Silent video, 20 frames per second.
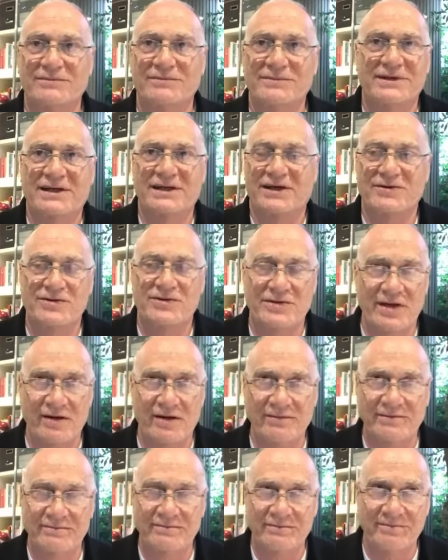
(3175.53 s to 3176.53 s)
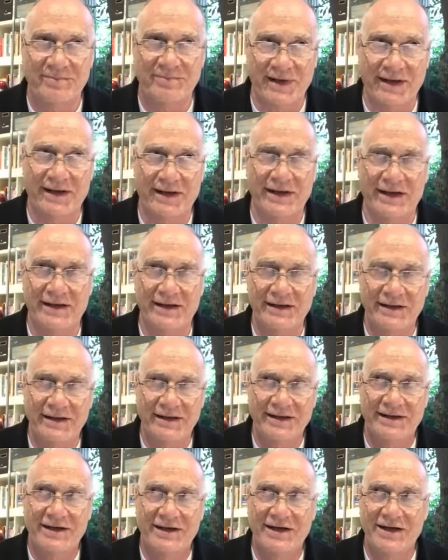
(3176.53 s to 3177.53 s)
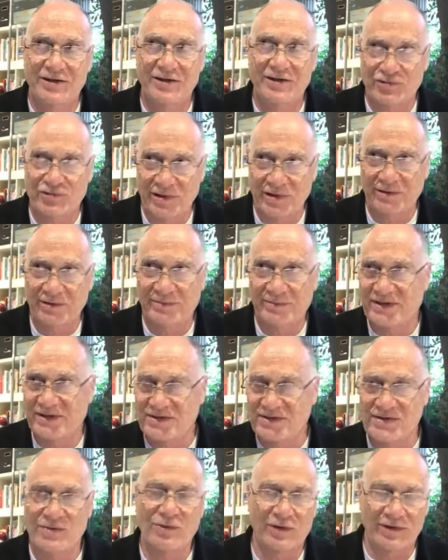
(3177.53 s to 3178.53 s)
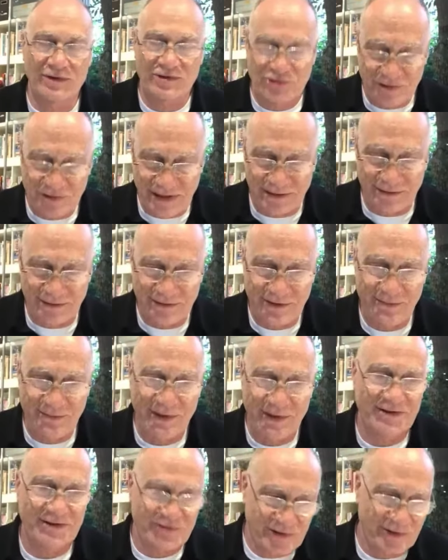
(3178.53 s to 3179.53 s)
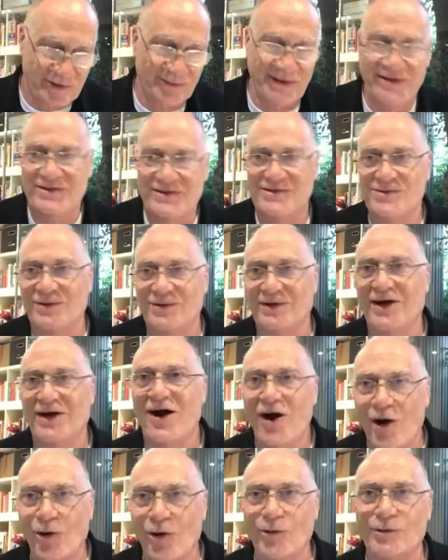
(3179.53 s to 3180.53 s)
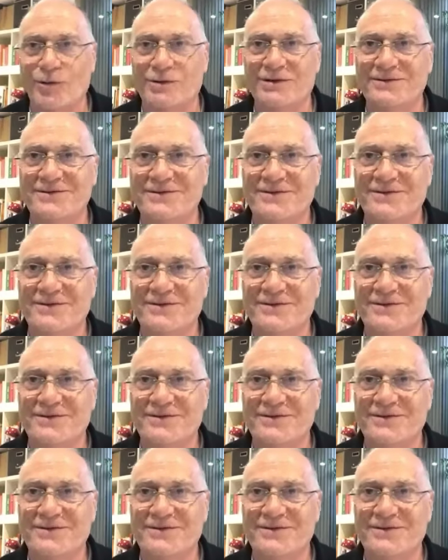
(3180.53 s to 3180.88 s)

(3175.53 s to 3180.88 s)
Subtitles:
You don't buy a drill because you want a drill, you buy a drill because you want a hole,